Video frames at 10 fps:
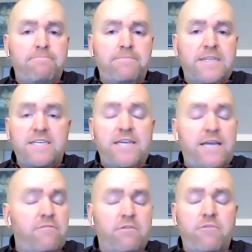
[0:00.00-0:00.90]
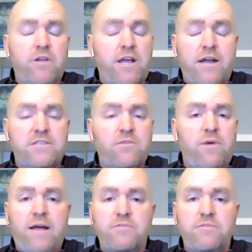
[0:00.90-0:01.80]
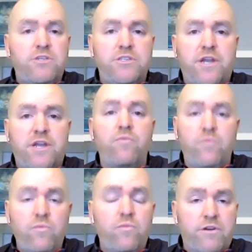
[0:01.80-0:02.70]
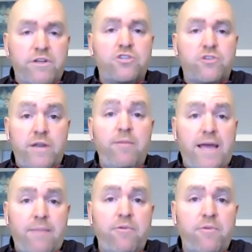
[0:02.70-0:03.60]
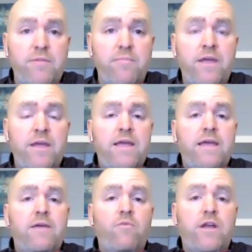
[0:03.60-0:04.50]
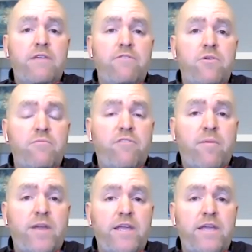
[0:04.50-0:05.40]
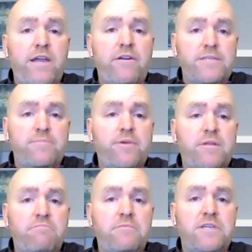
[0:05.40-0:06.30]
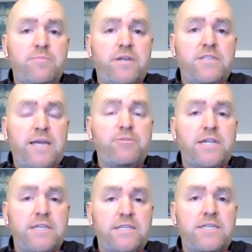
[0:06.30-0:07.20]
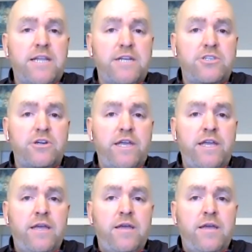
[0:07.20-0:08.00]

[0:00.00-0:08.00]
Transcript: As I said, regardless of what happens with Tuesday night, we're extremely happy with them. Where they've come from in a year has been exceptional to see that journey.